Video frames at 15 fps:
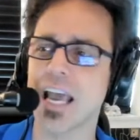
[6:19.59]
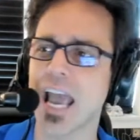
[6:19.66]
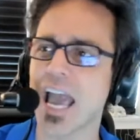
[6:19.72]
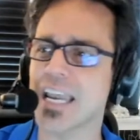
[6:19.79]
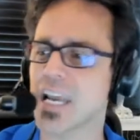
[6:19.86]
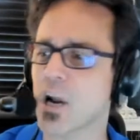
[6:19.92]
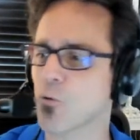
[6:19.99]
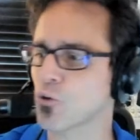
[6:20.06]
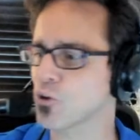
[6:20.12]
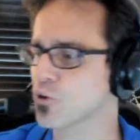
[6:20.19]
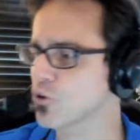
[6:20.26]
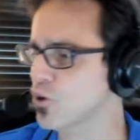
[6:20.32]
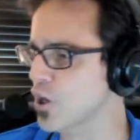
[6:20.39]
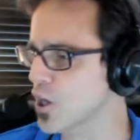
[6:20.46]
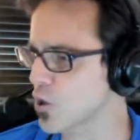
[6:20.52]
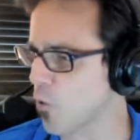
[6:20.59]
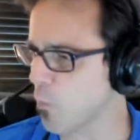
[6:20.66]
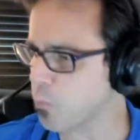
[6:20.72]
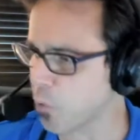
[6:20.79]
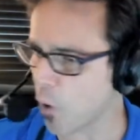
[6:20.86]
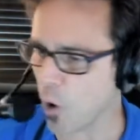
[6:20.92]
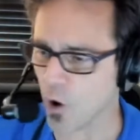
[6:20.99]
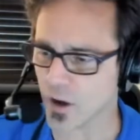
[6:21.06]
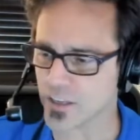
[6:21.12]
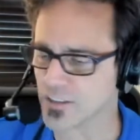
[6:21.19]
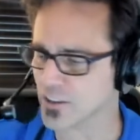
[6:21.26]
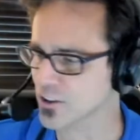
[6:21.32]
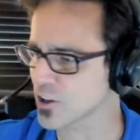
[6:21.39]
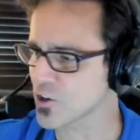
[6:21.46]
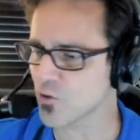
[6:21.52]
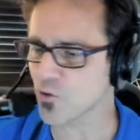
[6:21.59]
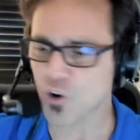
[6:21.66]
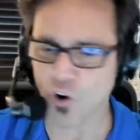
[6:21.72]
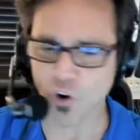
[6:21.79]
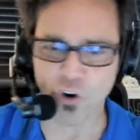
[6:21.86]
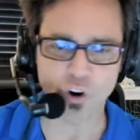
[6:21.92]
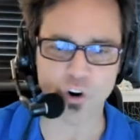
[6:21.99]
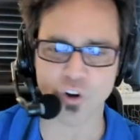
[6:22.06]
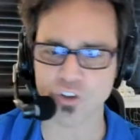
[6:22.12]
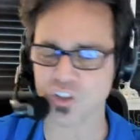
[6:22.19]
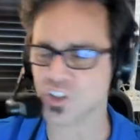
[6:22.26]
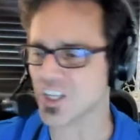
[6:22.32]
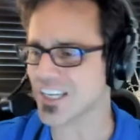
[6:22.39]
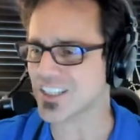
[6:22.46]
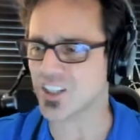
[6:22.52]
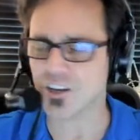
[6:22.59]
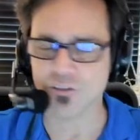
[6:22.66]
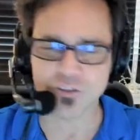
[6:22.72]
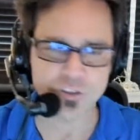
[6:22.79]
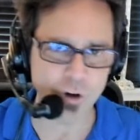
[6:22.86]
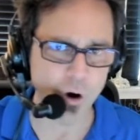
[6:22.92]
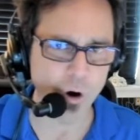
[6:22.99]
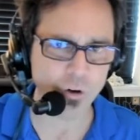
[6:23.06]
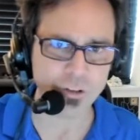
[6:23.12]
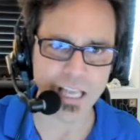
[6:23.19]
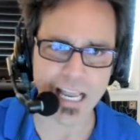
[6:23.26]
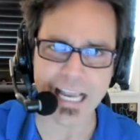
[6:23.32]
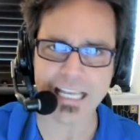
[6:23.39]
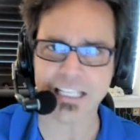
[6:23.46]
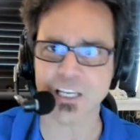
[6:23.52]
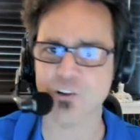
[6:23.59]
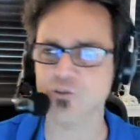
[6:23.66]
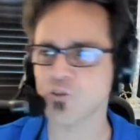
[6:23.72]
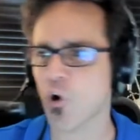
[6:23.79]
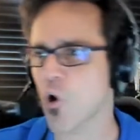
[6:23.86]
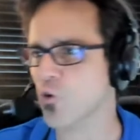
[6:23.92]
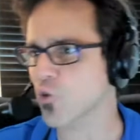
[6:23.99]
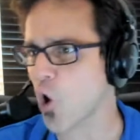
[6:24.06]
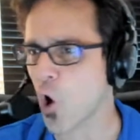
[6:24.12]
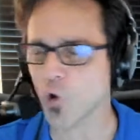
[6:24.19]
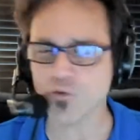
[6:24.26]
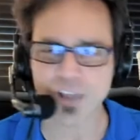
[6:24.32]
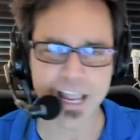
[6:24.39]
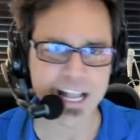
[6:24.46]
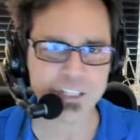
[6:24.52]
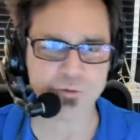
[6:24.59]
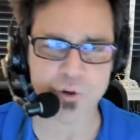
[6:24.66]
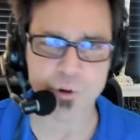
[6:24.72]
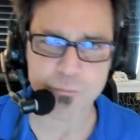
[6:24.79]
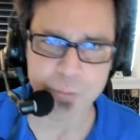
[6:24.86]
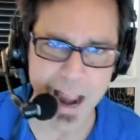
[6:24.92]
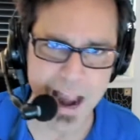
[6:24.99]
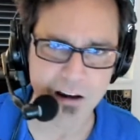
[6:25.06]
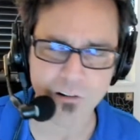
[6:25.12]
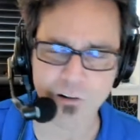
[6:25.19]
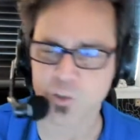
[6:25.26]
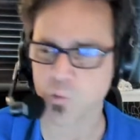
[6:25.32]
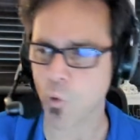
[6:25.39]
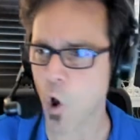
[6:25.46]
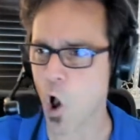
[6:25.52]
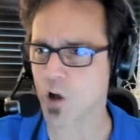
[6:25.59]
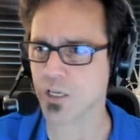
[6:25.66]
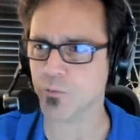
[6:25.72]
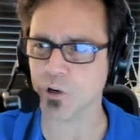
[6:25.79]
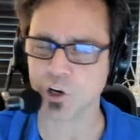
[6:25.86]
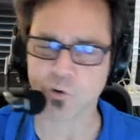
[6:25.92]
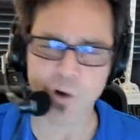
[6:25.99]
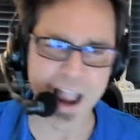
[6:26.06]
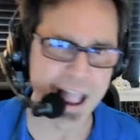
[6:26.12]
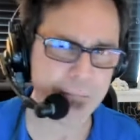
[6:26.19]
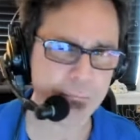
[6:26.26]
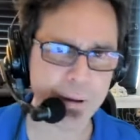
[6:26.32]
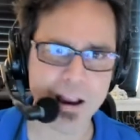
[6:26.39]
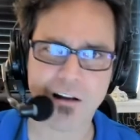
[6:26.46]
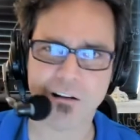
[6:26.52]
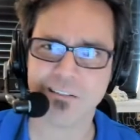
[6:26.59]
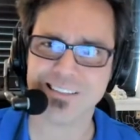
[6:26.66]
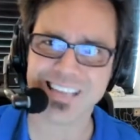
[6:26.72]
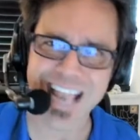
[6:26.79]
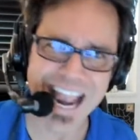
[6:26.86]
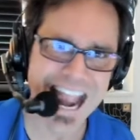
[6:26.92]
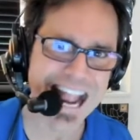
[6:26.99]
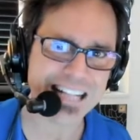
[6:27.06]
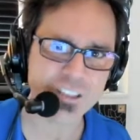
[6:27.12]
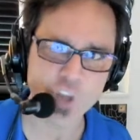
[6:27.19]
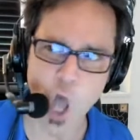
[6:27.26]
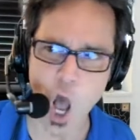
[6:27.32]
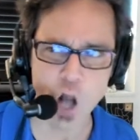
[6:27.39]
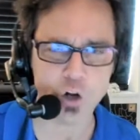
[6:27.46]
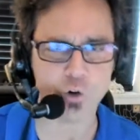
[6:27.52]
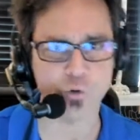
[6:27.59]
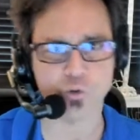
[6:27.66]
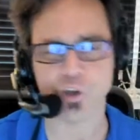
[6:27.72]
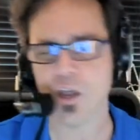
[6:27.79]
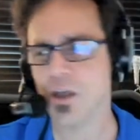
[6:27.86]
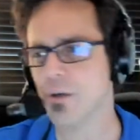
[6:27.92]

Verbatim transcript: And there were little boys and little girls, six years old, eight years old, holding hands with their parents, walking with grandparents, aunts, uncles,